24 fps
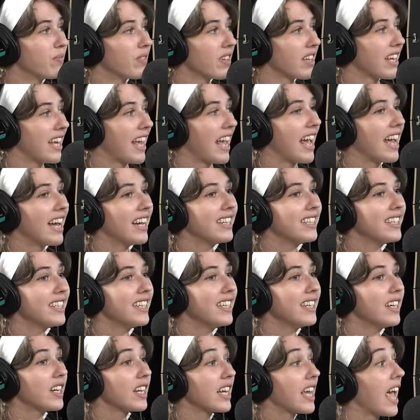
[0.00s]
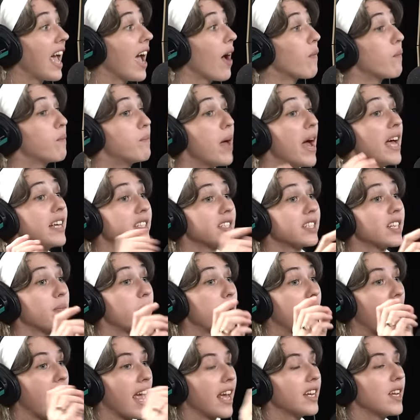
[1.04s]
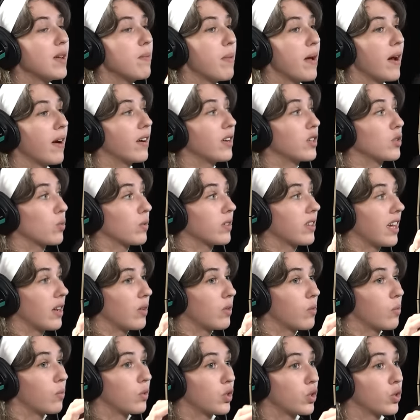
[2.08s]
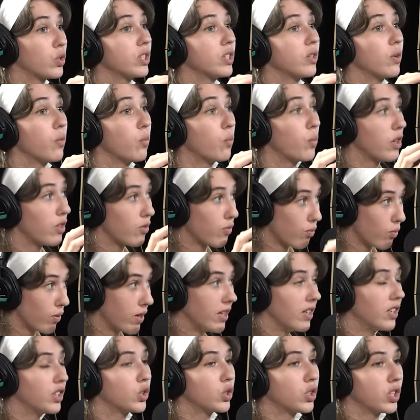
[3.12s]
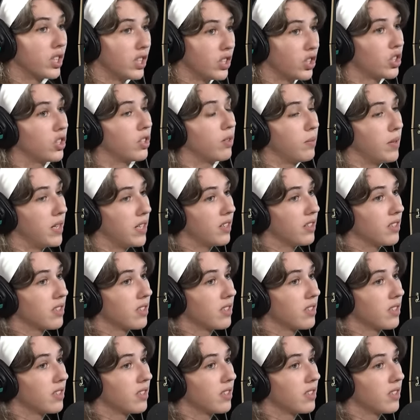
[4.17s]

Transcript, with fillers: candy, ca- best candy pairings with like With tr- fancy with foods. real traditional meals. Your